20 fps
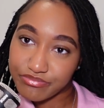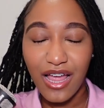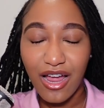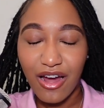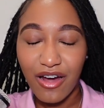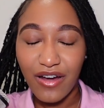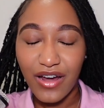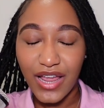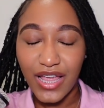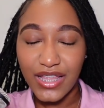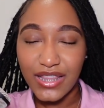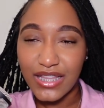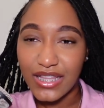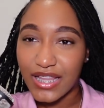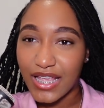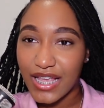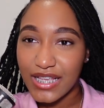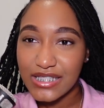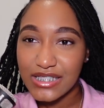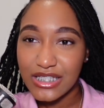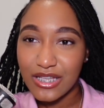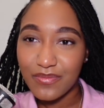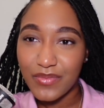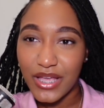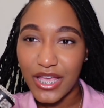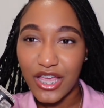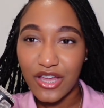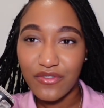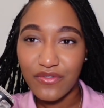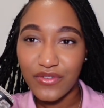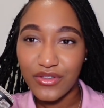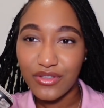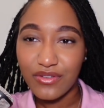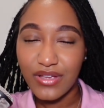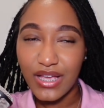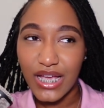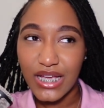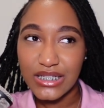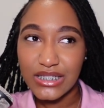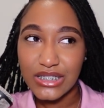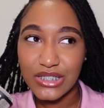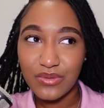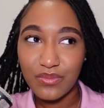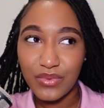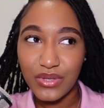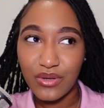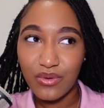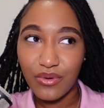all right, the last tip I have for you guys to be